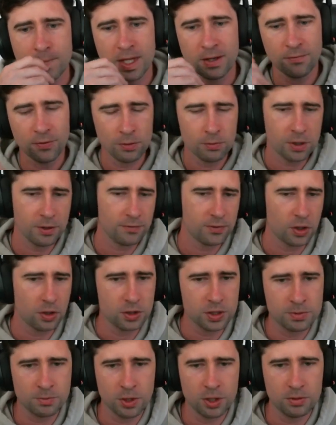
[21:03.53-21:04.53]
If we would have
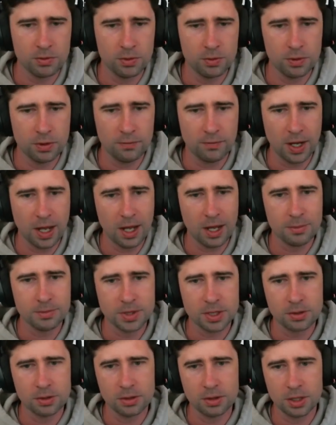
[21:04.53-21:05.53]
Cosmoed, we would have
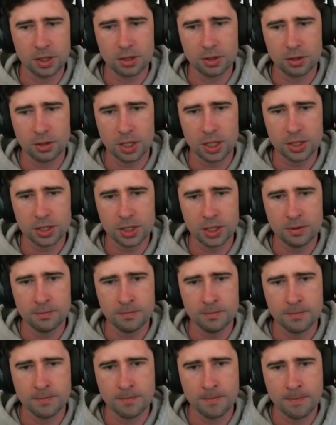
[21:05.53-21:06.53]
absolutely crushed him.